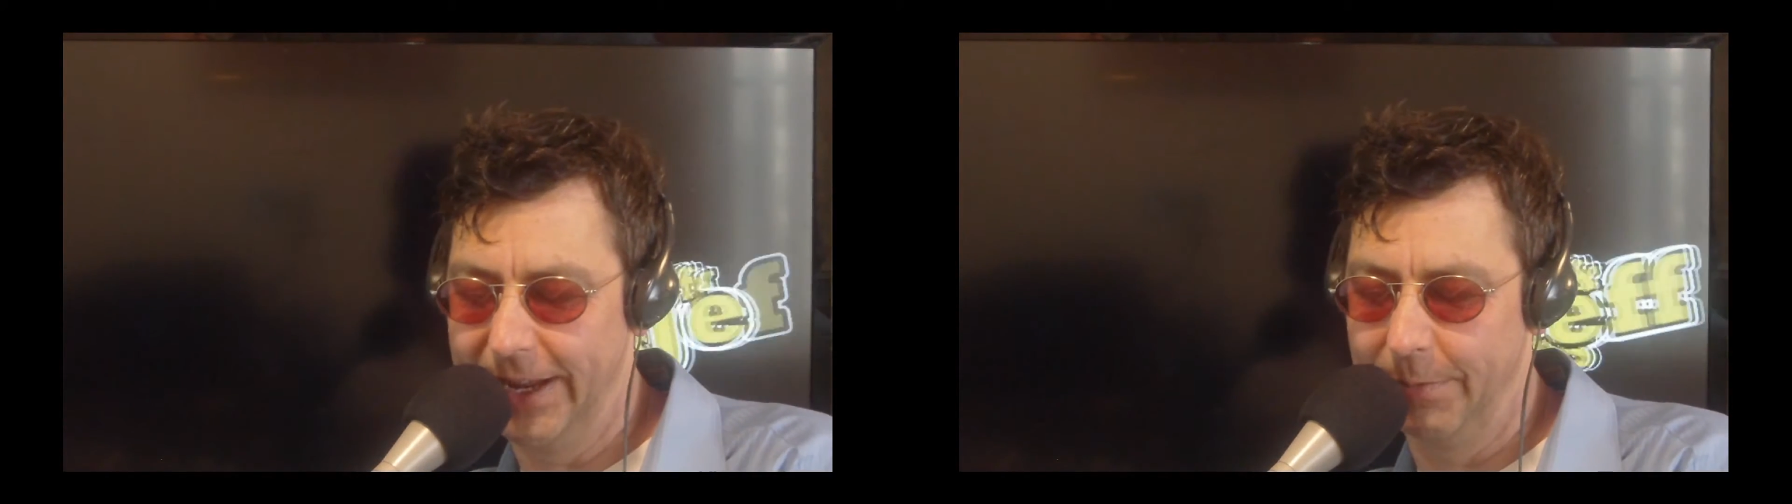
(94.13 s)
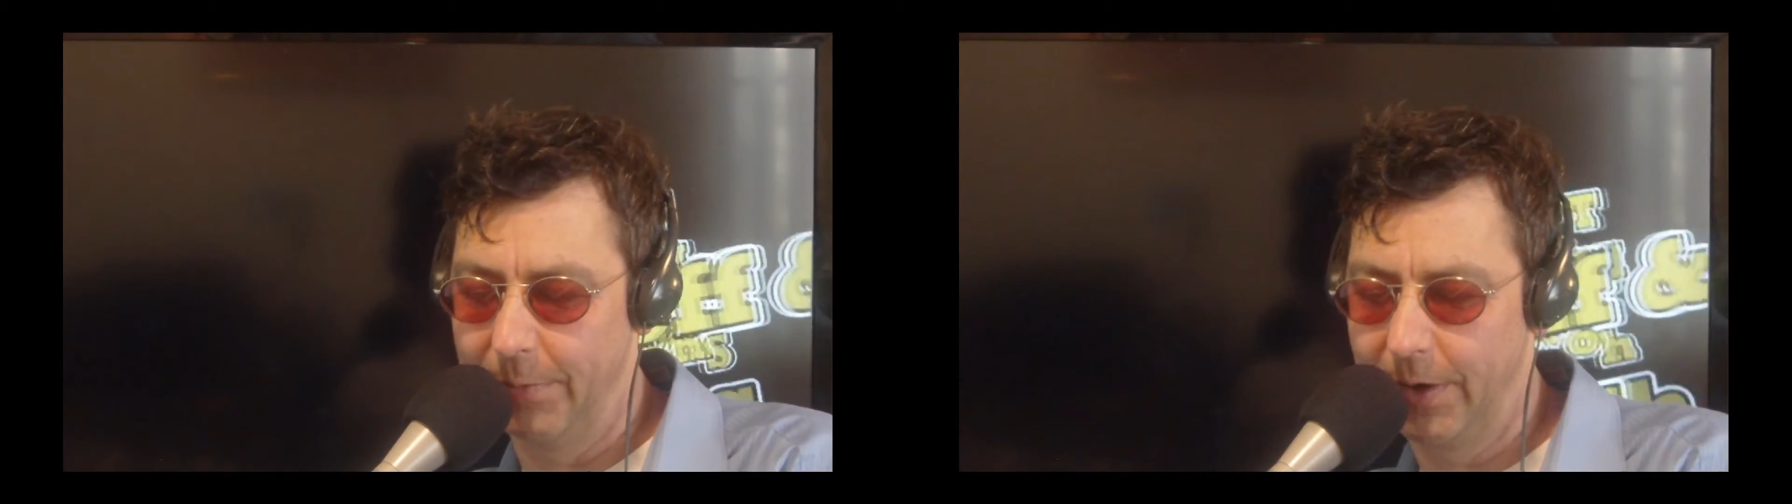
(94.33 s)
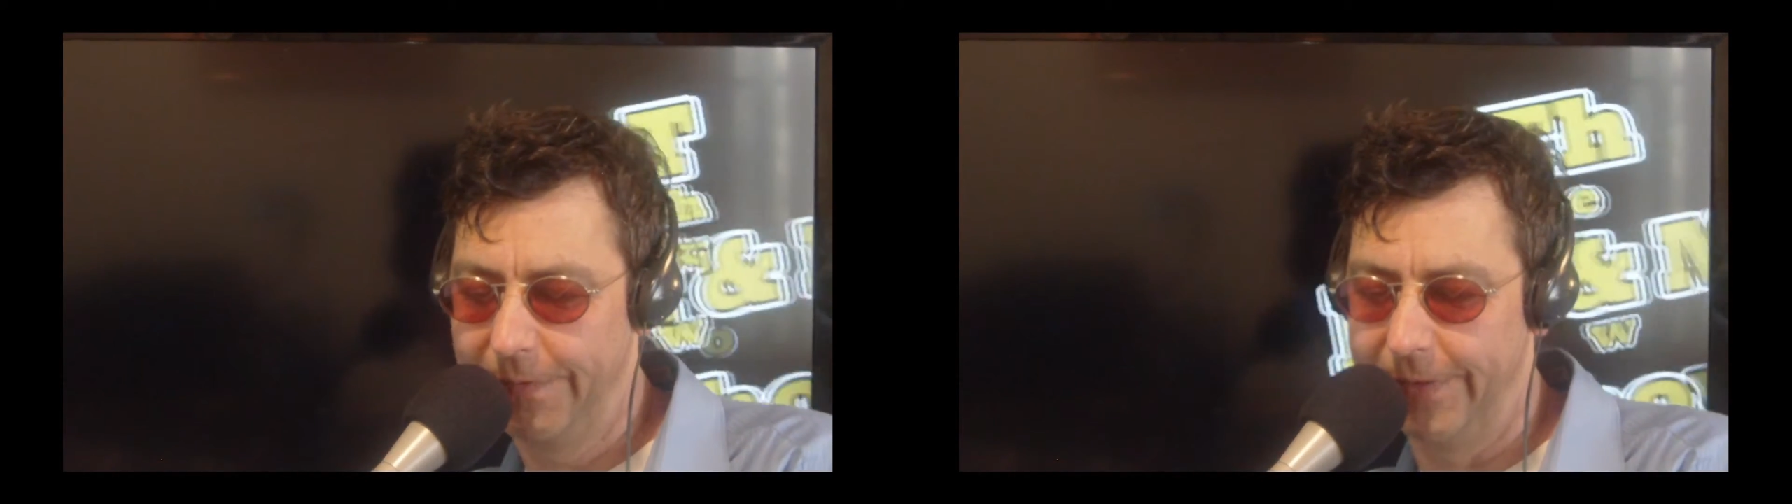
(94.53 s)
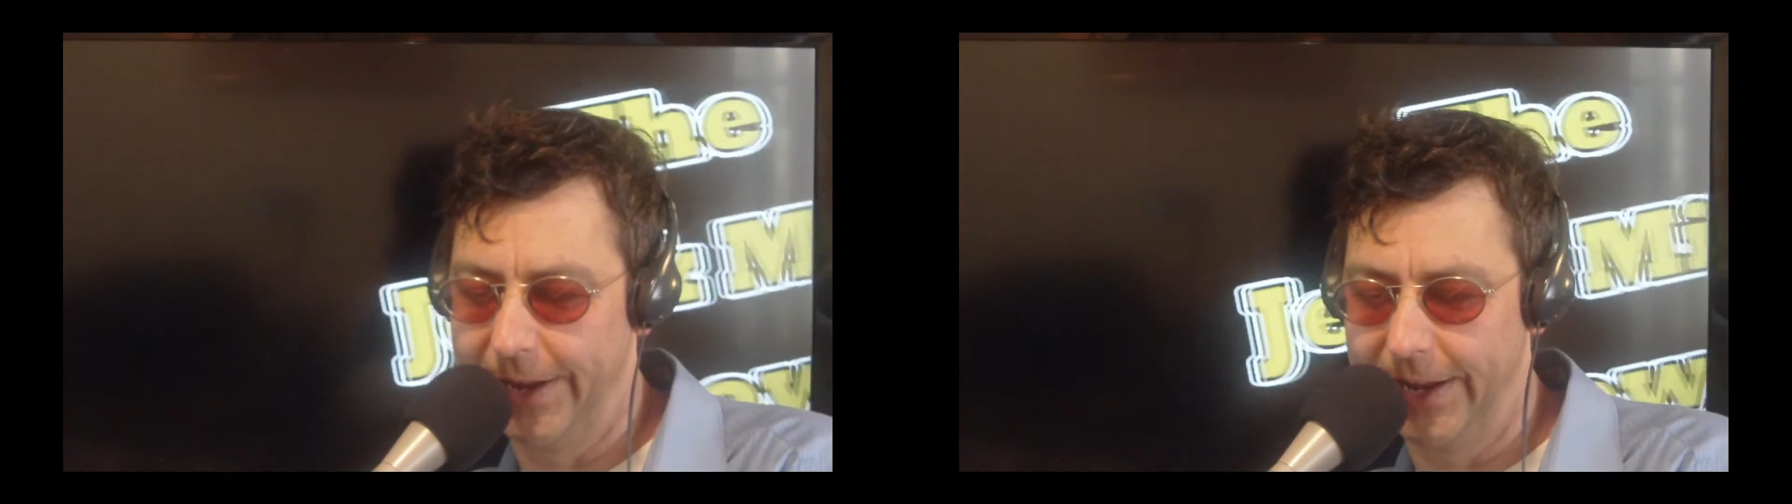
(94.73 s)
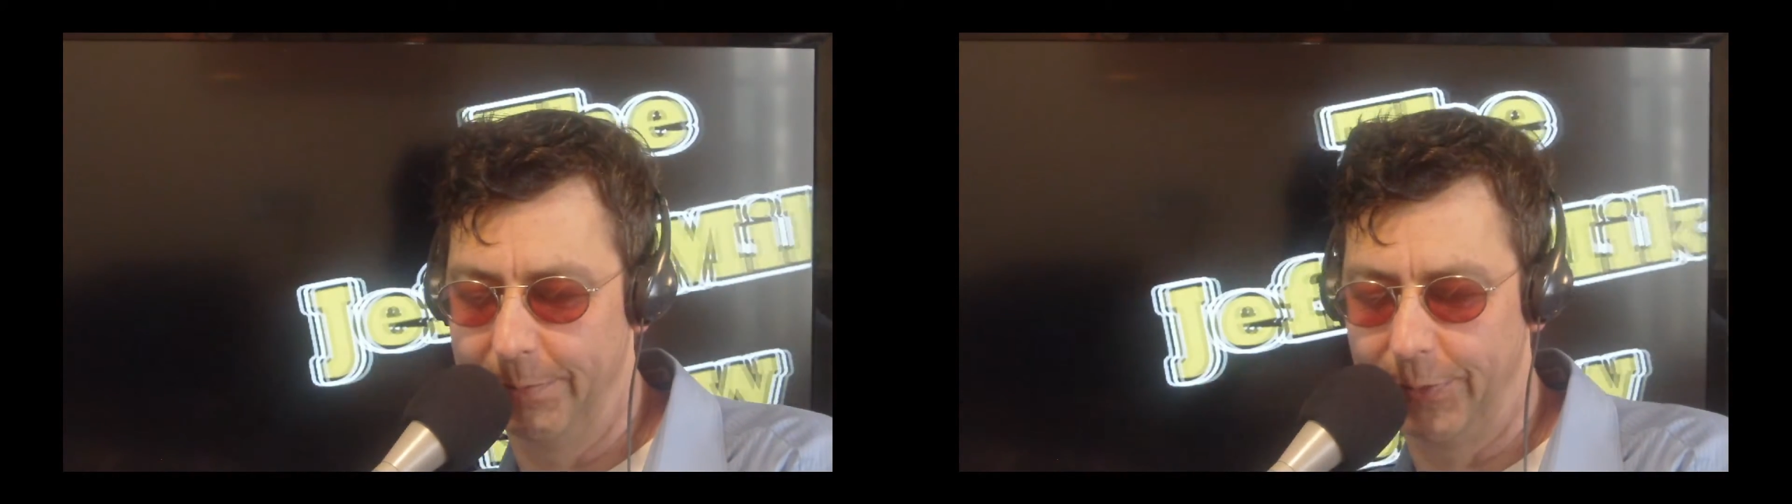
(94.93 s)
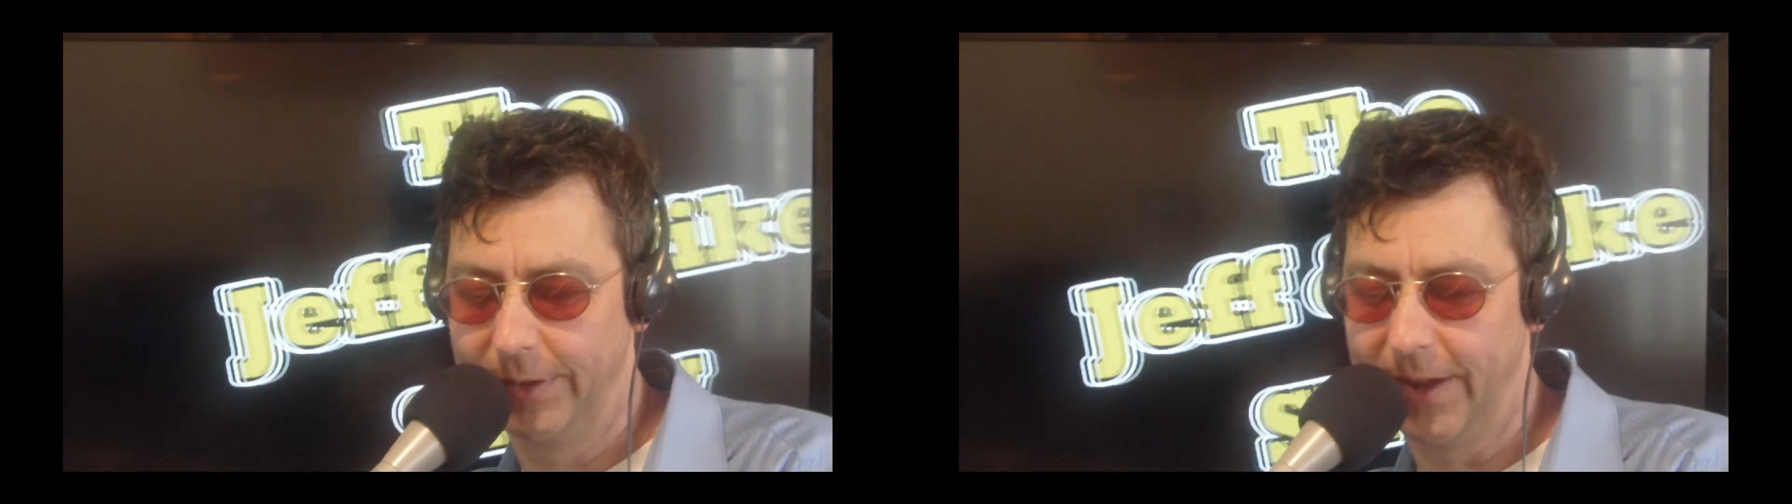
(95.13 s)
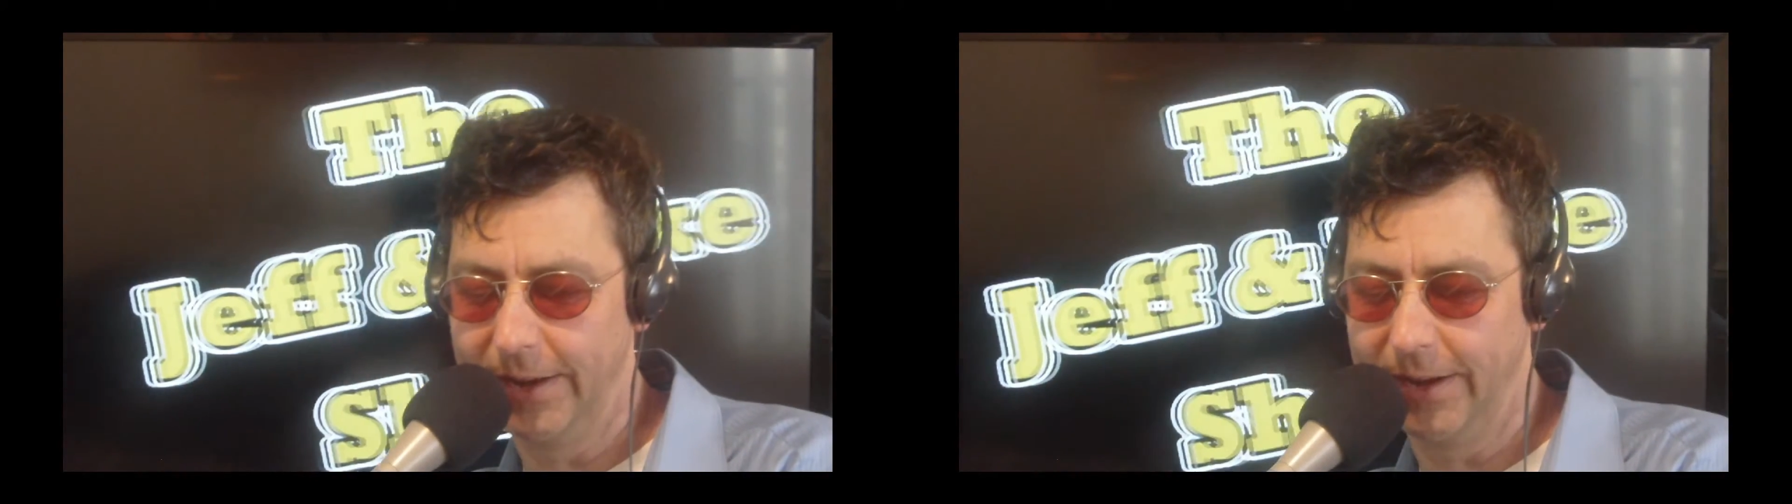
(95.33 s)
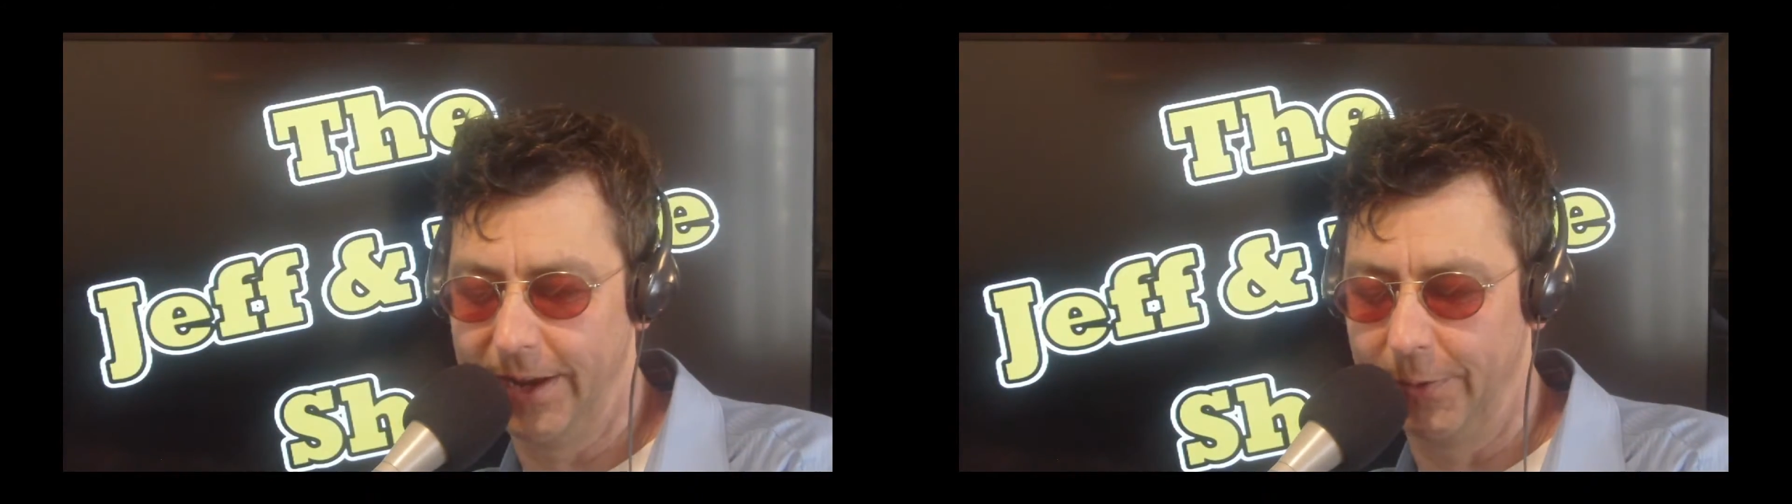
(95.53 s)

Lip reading: Ian Murphy pretended